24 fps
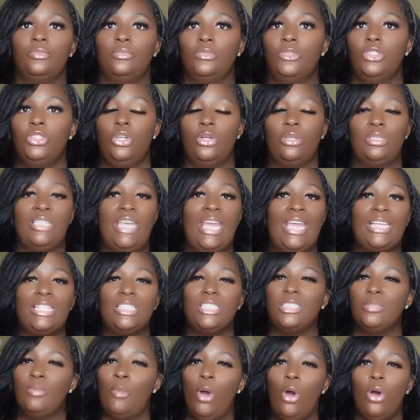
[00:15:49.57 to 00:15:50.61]
You know, take
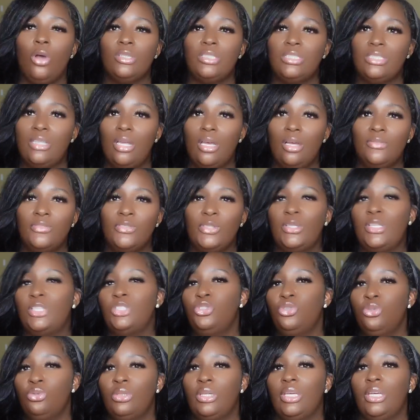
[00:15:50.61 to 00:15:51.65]
small stuff so
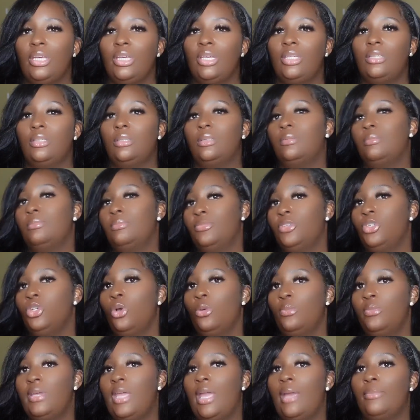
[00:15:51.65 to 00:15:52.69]
that
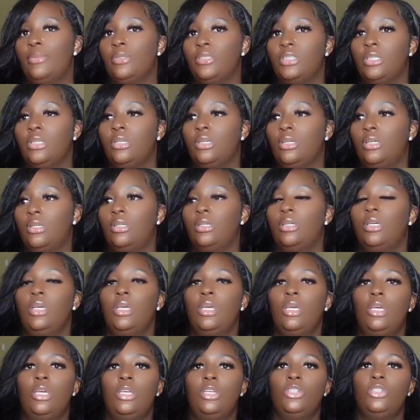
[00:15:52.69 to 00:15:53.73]
you'll be able to,
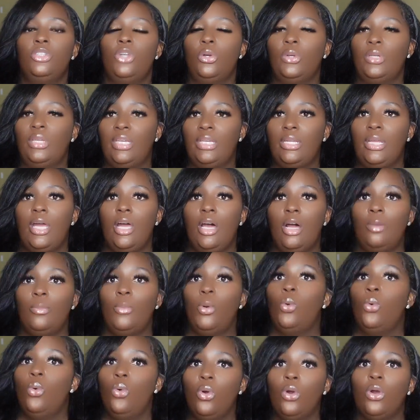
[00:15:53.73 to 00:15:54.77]
you know, get
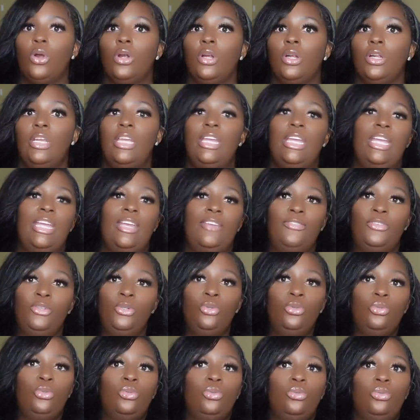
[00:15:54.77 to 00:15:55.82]
help. Or if
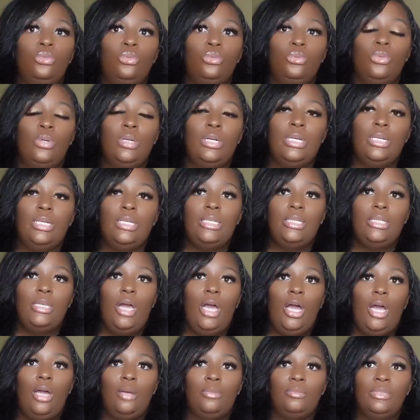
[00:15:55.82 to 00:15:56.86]
you
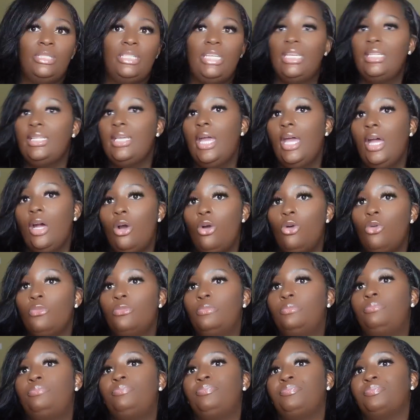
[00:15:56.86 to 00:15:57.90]
get
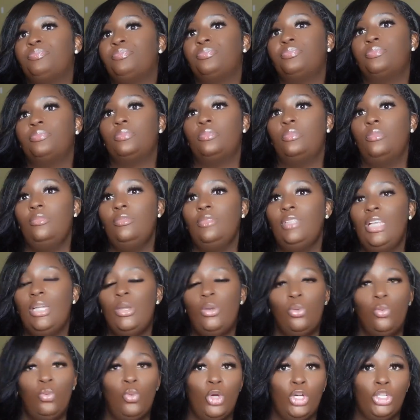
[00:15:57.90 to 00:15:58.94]
help
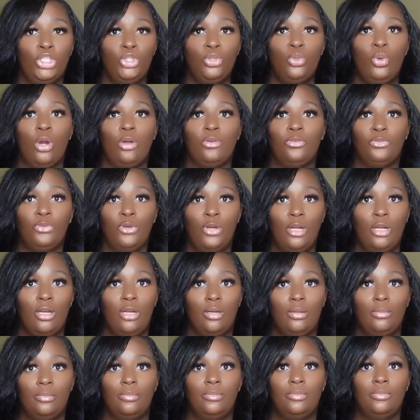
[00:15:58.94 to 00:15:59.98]
where you are
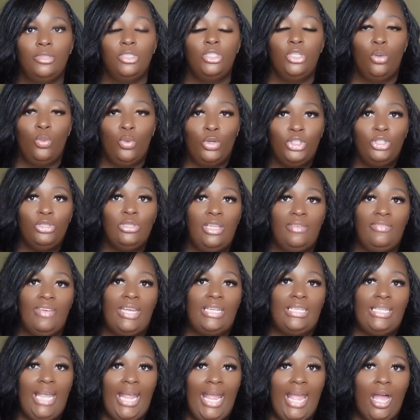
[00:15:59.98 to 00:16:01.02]
from, you know, where you live
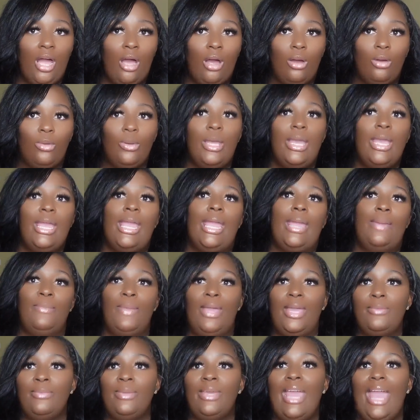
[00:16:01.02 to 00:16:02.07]
at now, and
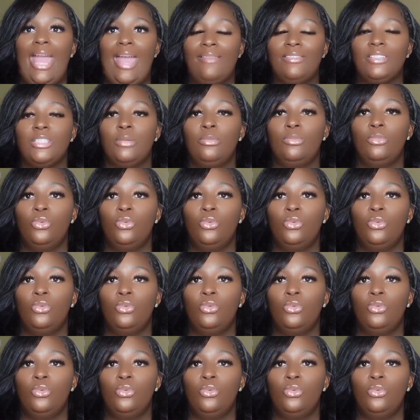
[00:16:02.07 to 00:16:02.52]
maybe have some